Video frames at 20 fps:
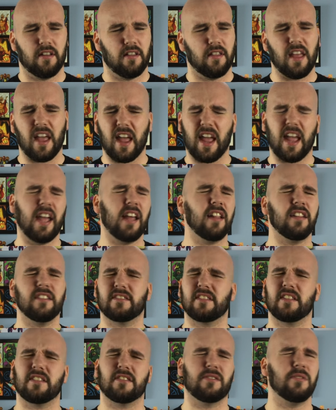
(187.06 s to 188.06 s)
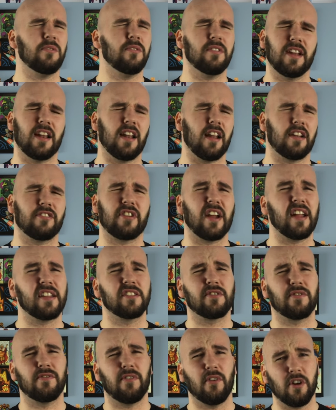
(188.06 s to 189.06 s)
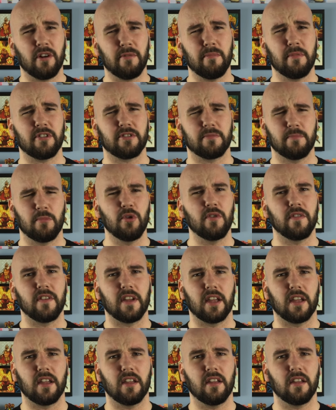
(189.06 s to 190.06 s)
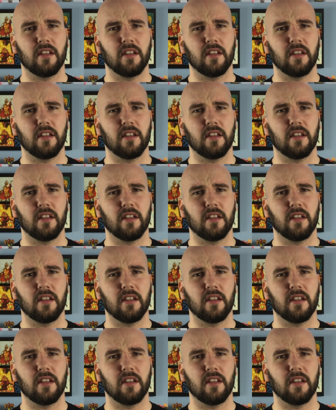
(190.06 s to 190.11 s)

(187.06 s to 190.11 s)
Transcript: The hell is this doing in a Transformers movie?